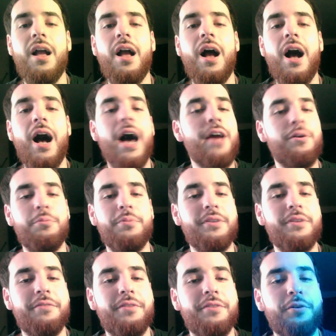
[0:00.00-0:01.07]
I don't
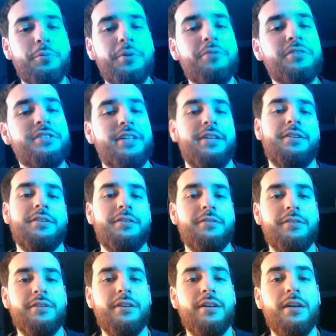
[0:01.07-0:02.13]
believe they'll be retained.
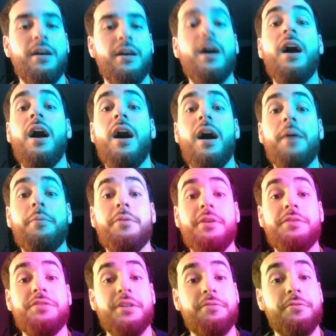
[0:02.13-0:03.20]
I believe
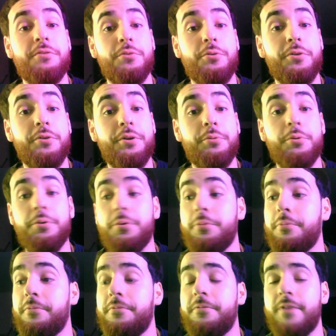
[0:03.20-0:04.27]
Jeffrey Lurie will
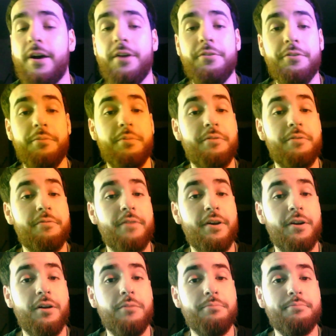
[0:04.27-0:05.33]
finally be fed
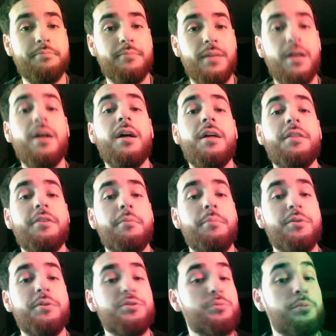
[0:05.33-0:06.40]
up. The
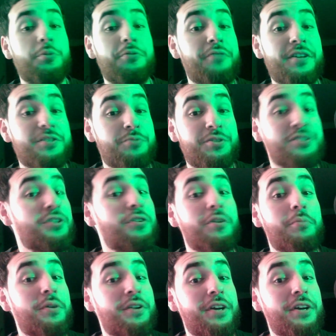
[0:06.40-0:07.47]
miserable face we saw on
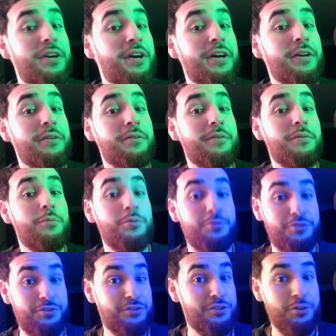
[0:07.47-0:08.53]
Monday night will
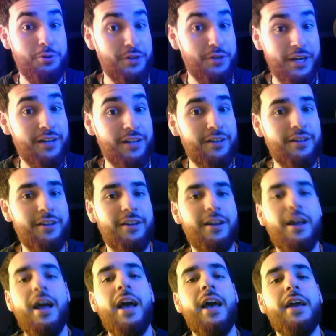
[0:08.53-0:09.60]
show again,
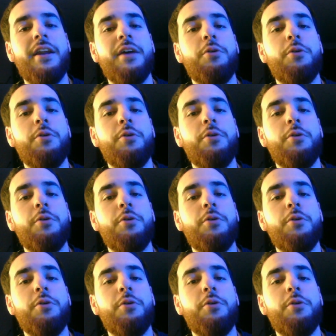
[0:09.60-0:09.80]
and it will